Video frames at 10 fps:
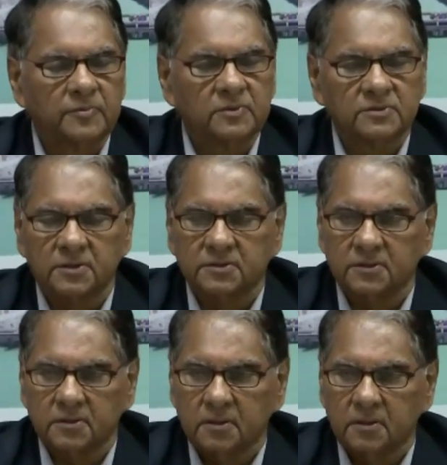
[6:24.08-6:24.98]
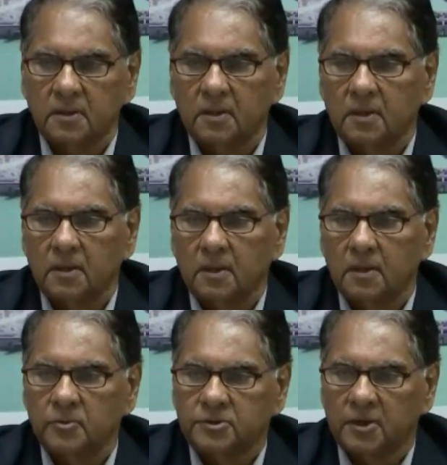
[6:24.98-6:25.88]
the sector,
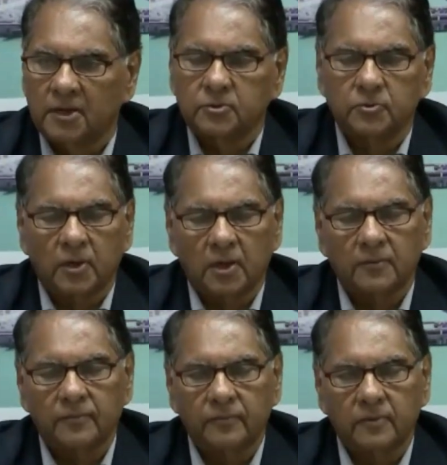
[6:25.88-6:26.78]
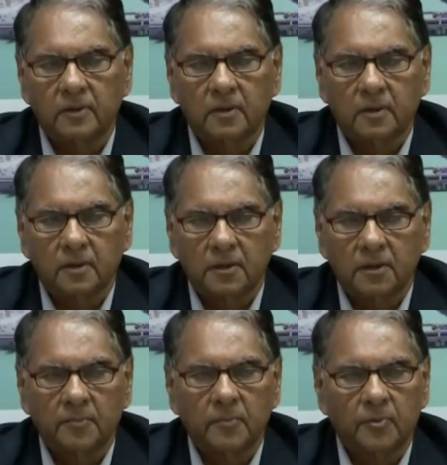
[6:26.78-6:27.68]
we tried to have a
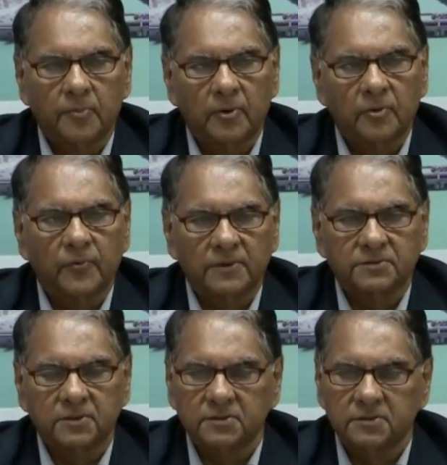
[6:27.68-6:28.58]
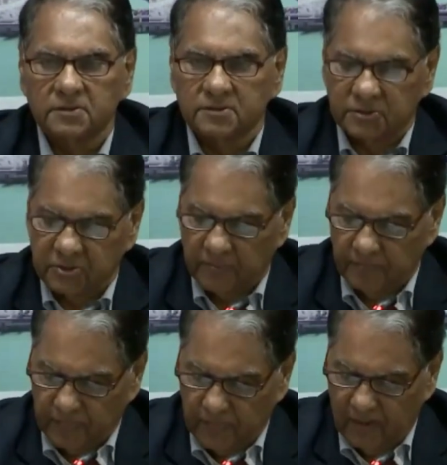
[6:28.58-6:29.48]
number of manufacturers in the system.
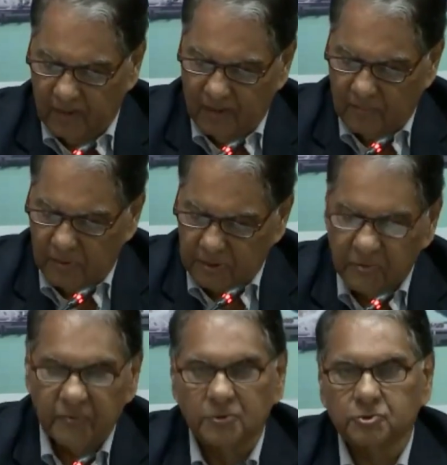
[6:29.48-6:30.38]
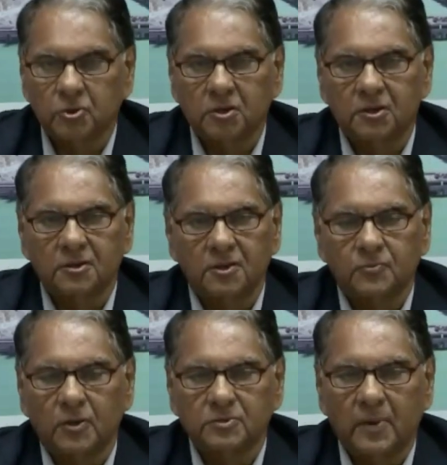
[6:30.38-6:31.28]
But unfortunately, that
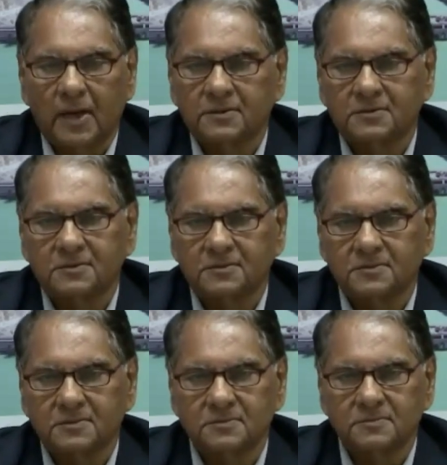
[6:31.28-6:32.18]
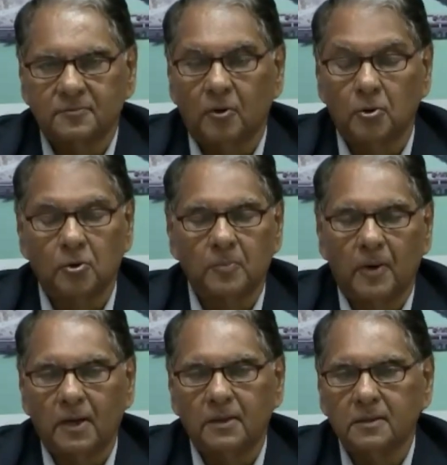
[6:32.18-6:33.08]
was followed
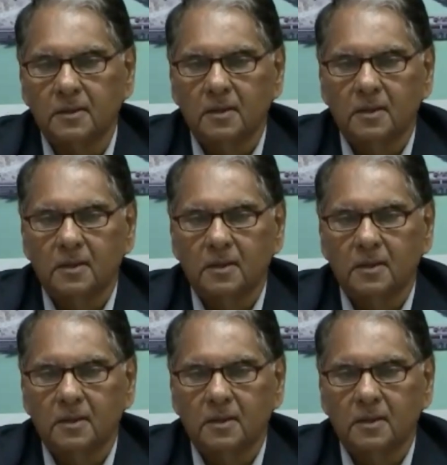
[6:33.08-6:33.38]
by